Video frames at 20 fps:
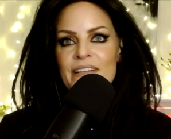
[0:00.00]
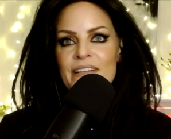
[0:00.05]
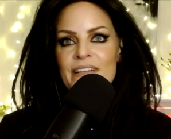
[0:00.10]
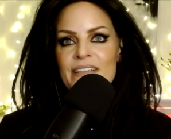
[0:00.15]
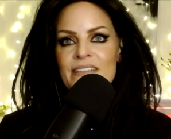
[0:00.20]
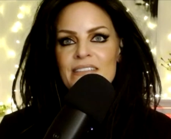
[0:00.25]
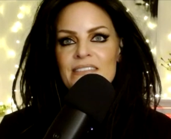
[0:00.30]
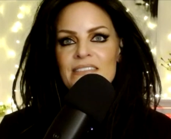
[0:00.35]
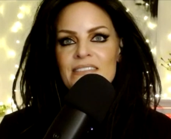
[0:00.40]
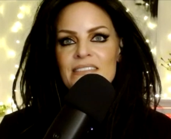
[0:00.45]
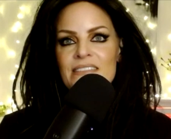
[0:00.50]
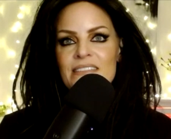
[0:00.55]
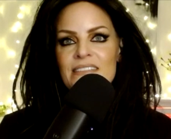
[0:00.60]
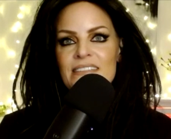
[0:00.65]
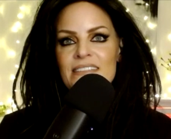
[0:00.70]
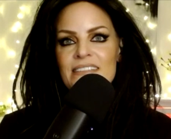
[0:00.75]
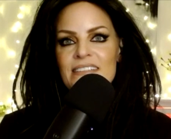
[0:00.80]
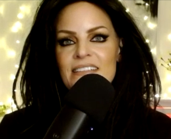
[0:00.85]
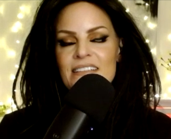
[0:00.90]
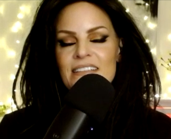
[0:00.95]

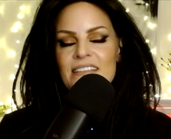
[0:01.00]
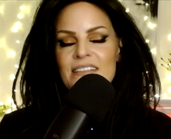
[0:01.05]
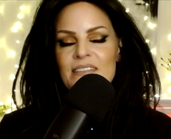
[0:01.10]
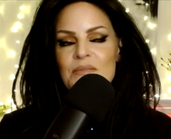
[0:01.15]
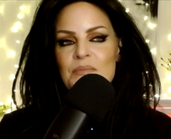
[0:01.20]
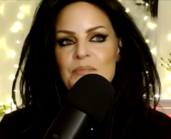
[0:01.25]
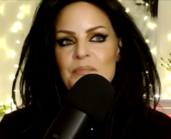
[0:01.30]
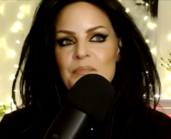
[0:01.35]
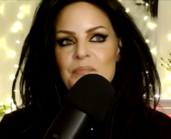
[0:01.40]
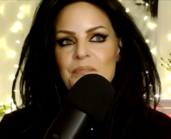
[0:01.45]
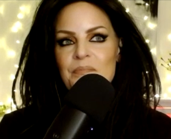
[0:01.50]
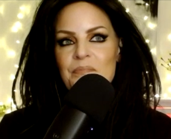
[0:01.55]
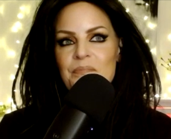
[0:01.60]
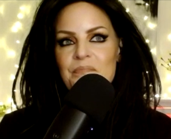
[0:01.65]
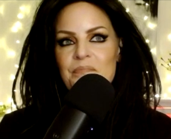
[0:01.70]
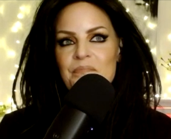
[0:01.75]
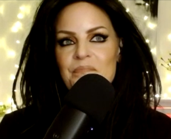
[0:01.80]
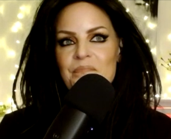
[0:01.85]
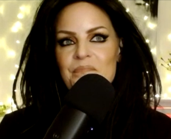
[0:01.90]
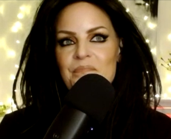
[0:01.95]

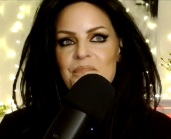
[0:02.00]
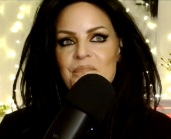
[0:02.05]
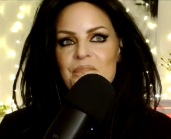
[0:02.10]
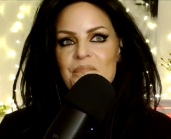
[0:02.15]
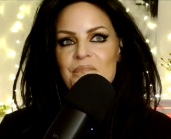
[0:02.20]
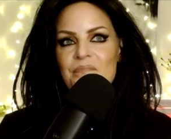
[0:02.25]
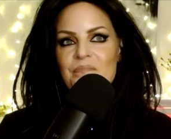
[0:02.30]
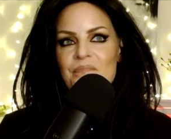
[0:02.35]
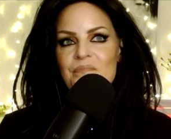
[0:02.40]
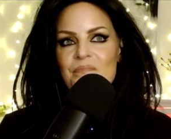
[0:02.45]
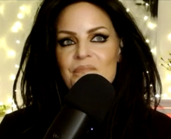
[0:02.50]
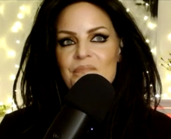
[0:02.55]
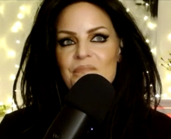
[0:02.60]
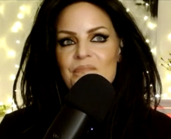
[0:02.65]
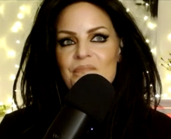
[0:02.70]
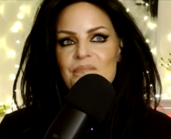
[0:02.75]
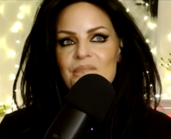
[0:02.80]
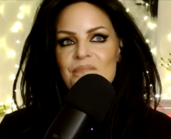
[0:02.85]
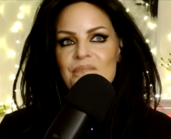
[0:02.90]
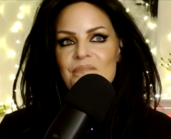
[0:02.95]

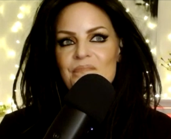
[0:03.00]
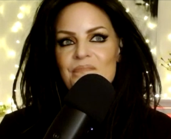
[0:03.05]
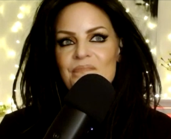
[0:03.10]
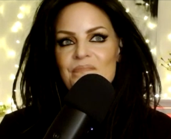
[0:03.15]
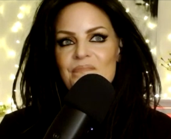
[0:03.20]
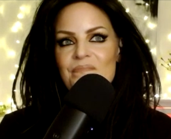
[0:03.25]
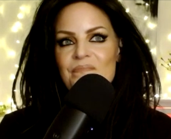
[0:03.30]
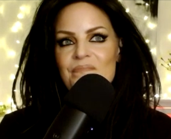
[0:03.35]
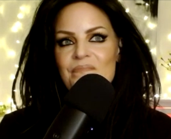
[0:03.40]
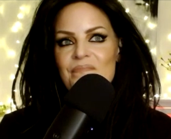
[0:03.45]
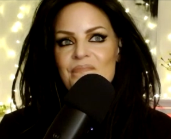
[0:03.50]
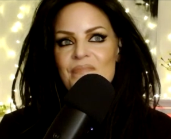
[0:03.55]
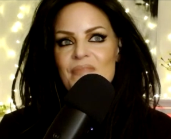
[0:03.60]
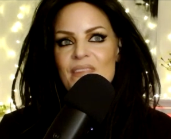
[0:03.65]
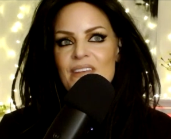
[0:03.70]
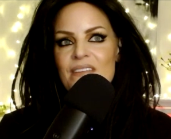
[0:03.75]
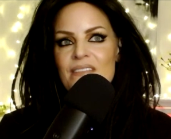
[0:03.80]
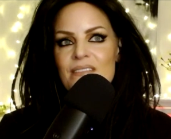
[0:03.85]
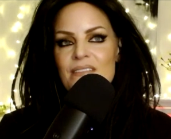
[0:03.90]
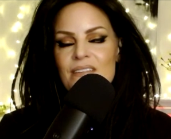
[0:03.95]

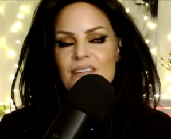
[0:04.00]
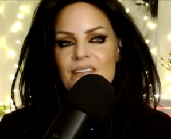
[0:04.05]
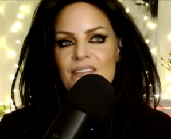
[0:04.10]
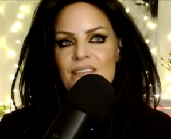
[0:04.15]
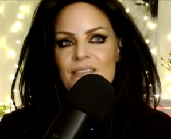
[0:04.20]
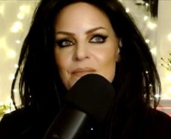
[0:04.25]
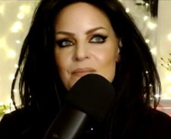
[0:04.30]
(silence)